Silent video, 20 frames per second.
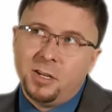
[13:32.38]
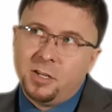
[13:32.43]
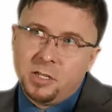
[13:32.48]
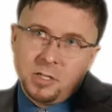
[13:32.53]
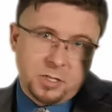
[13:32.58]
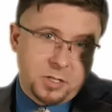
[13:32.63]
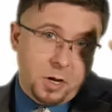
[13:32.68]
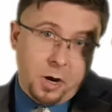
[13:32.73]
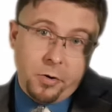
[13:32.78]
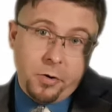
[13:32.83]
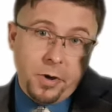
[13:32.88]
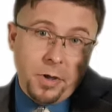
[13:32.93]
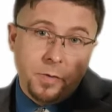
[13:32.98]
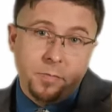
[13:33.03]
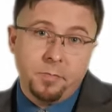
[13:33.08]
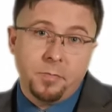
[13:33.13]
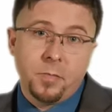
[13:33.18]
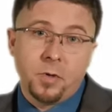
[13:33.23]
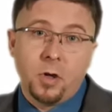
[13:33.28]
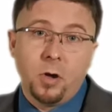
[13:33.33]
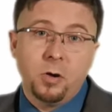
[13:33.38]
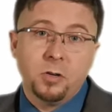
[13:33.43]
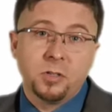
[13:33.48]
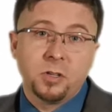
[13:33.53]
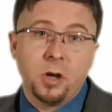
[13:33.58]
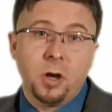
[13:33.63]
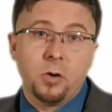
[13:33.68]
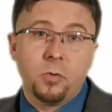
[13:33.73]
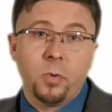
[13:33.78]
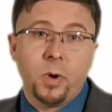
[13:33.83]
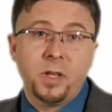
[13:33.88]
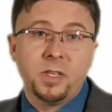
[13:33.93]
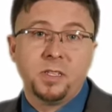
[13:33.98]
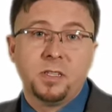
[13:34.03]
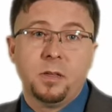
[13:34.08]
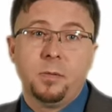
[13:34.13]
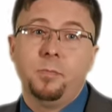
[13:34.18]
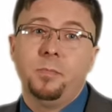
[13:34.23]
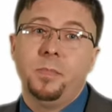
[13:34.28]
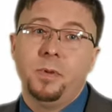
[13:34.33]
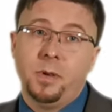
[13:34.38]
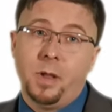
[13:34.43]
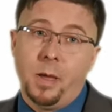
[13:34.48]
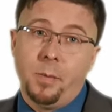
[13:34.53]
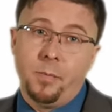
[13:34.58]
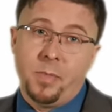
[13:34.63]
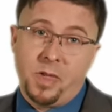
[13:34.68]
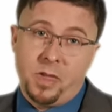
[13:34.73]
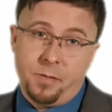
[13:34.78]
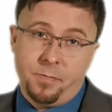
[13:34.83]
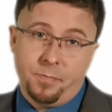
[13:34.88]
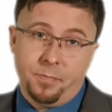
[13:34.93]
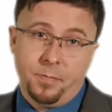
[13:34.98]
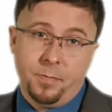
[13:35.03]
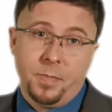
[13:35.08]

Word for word: Sorry, Coast Guard writes them, not me.